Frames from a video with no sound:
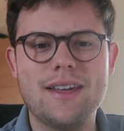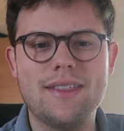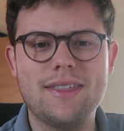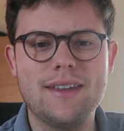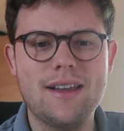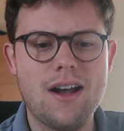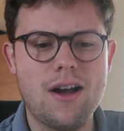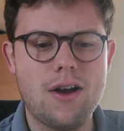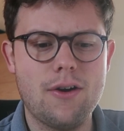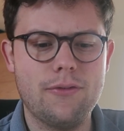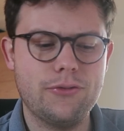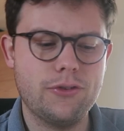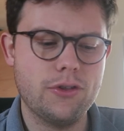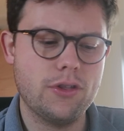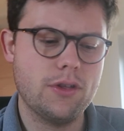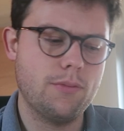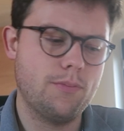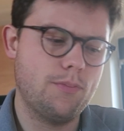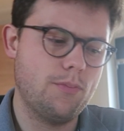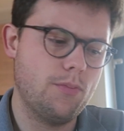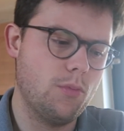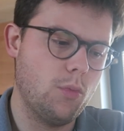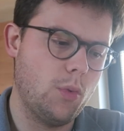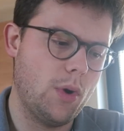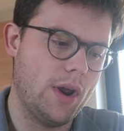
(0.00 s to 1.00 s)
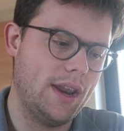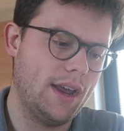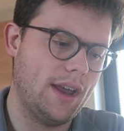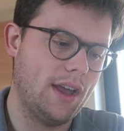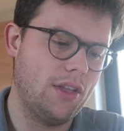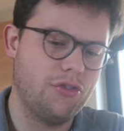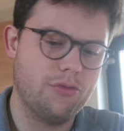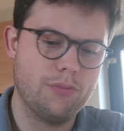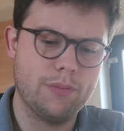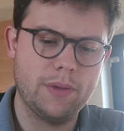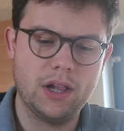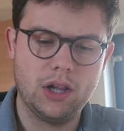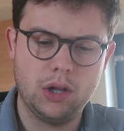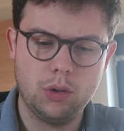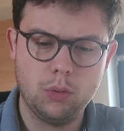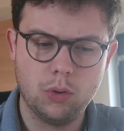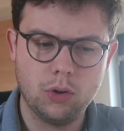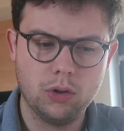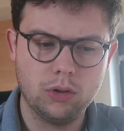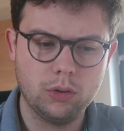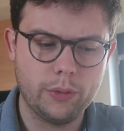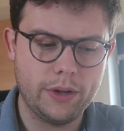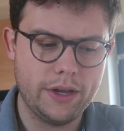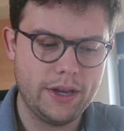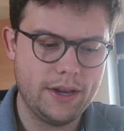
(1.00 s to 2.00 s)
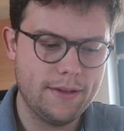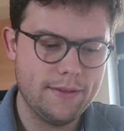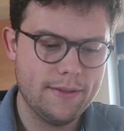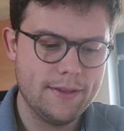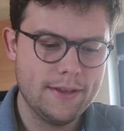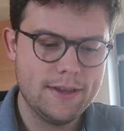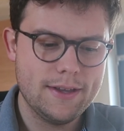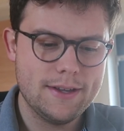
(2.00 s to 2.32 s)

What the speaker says: I think after the win against Millwall, we